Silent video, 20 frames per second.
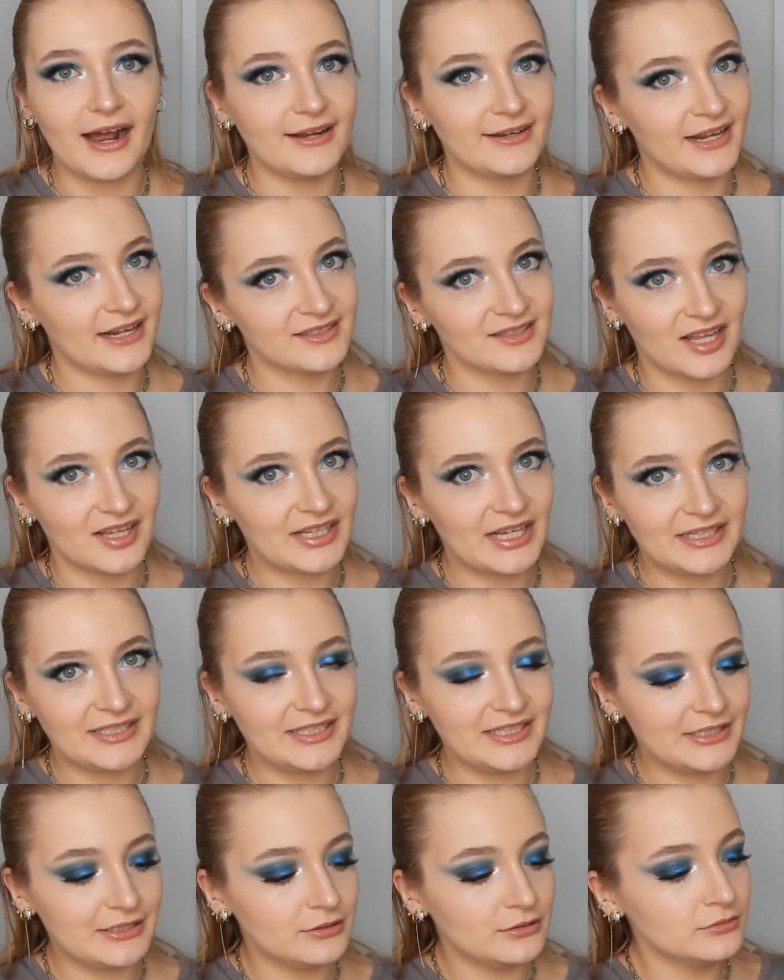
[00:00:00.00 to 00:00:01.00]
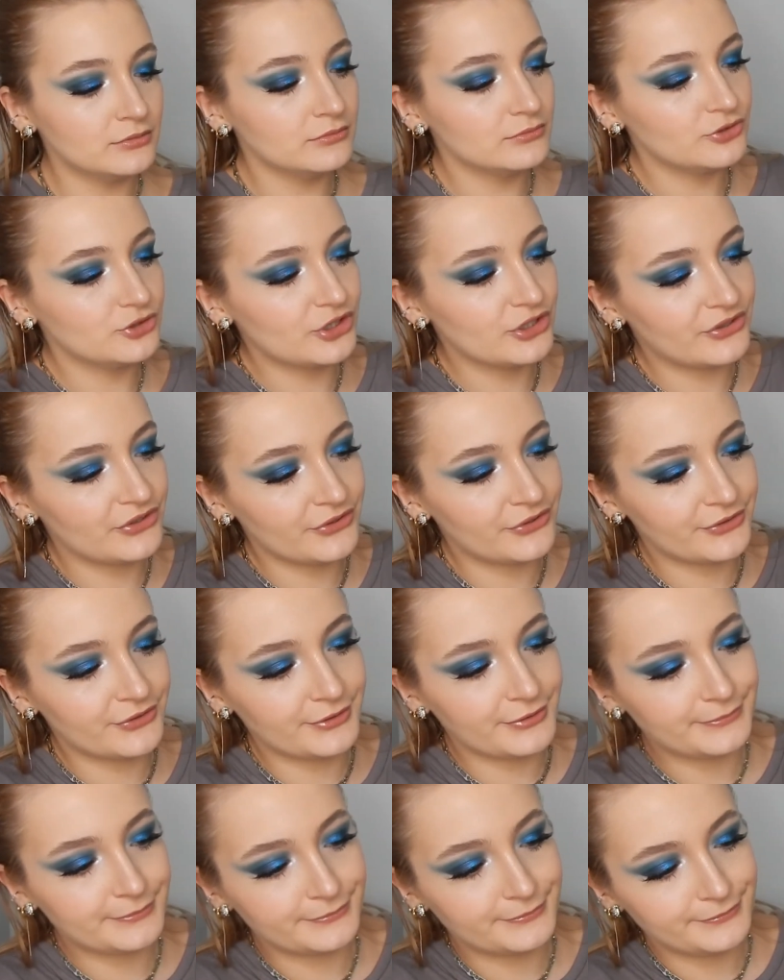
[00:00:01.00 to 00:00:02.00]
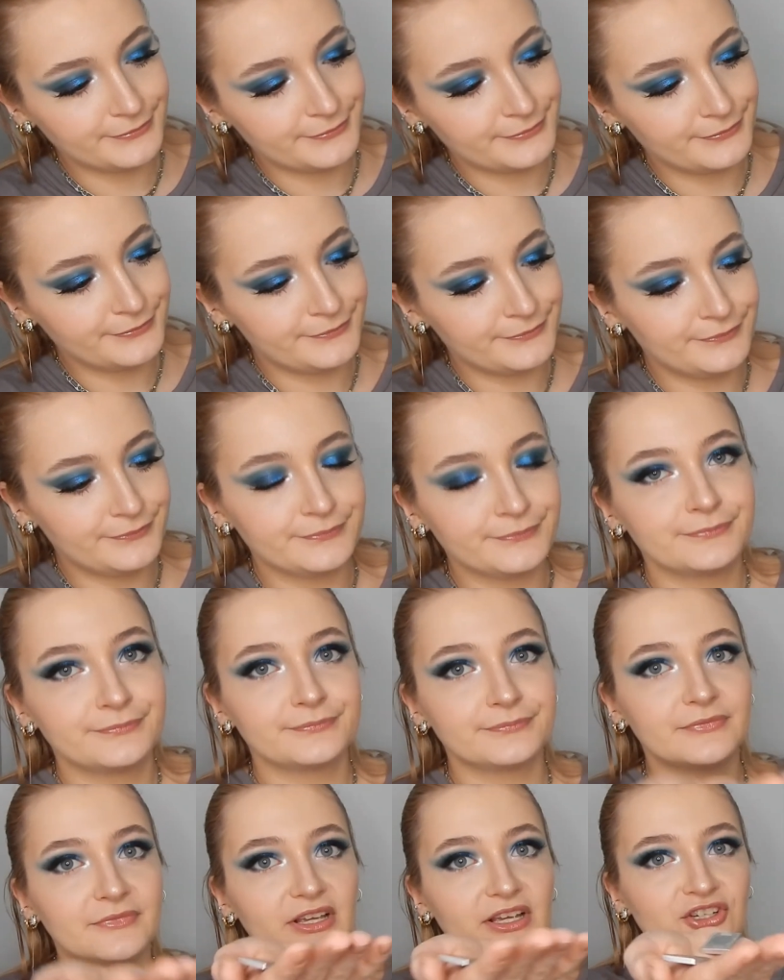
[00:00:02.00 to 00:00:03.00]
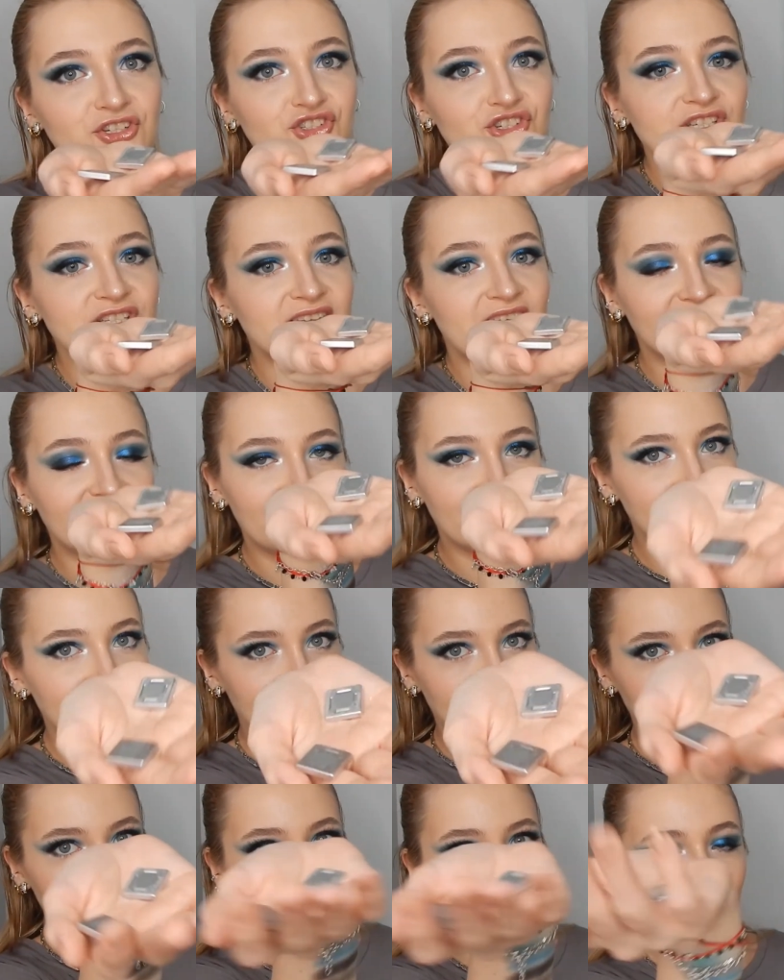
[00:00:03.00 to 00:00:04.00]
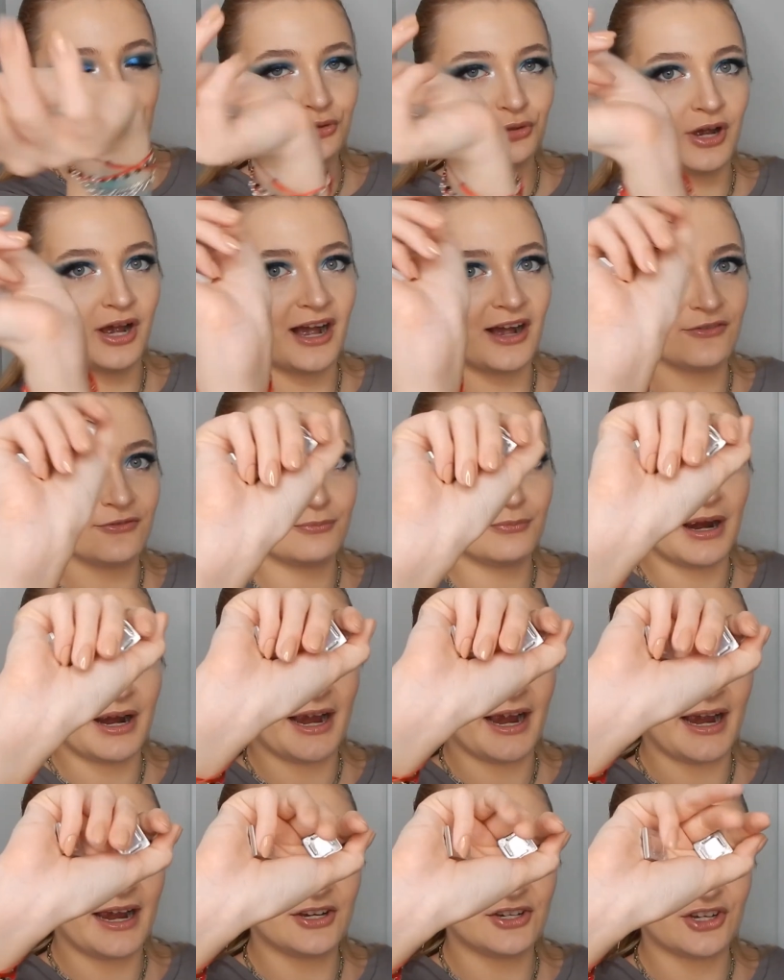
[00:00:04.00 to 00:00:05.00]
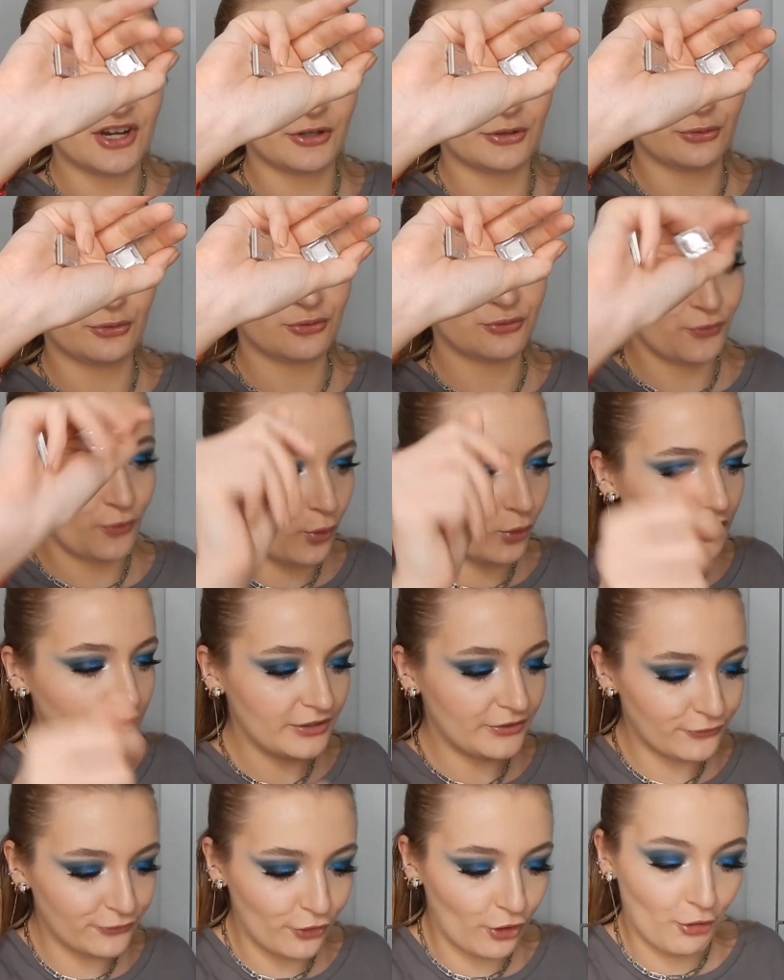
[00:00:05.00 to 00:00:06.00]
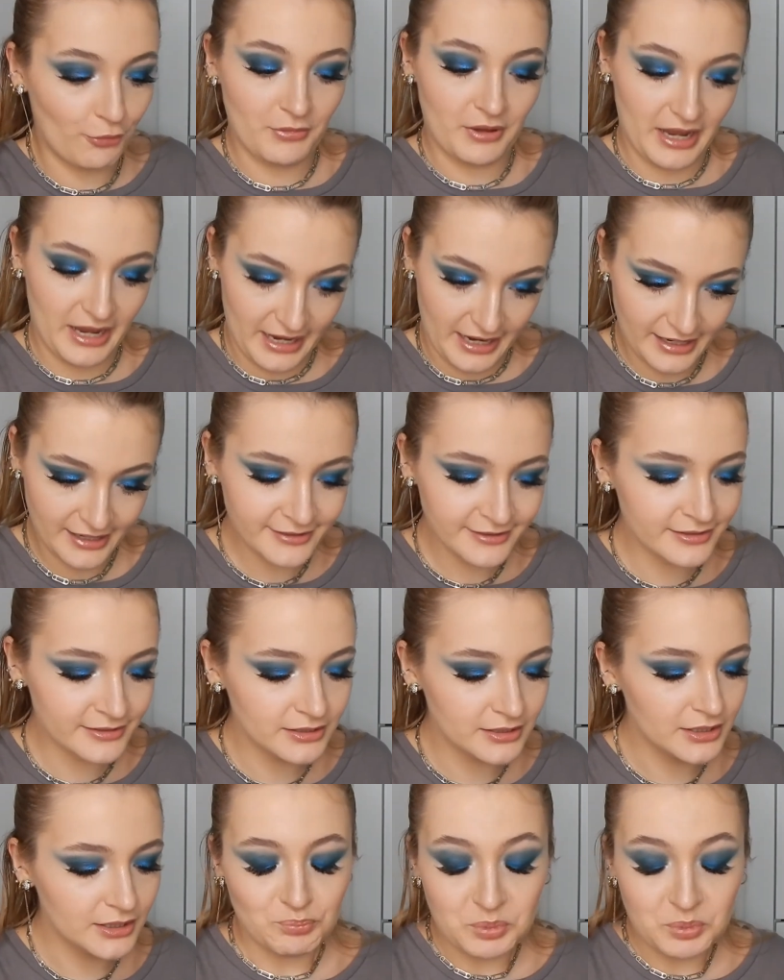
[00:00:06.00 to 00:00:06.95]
That's not ideal. It's just not ideal to have my eyeshadows falling from it.